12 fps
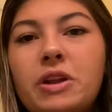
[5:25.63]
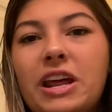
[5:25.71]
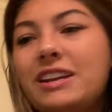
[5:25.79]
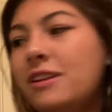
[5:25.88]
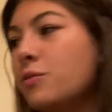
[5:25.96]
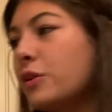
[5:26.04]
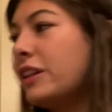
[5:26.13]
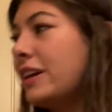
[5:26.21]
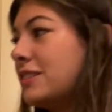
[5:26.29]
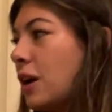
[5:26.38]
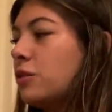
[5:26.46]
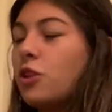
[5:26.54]
I didn't realize
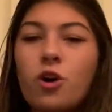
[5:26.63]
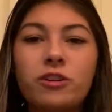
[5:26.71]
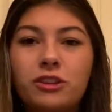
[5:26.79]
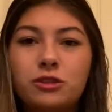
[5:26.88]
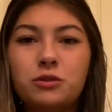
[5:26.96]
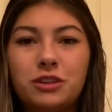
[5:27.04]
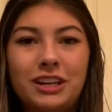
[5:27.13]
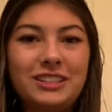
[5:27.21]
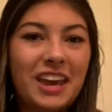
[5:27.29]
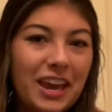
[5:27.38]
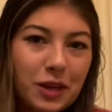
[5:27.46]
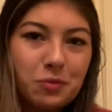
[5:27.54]
how long this was gonna
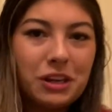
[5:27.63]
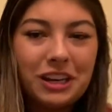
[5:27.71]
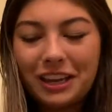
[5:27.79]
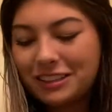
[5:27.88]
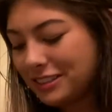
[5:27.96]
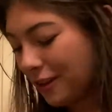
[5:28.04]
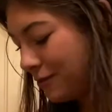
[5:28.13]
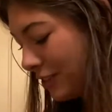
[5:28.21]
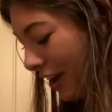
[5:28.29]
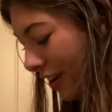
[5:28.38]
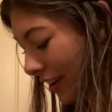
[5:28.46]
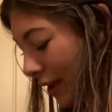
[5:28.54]
take me to get stuff
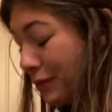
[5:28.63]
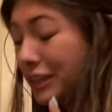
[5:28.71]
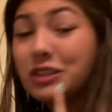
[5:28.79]
done. And me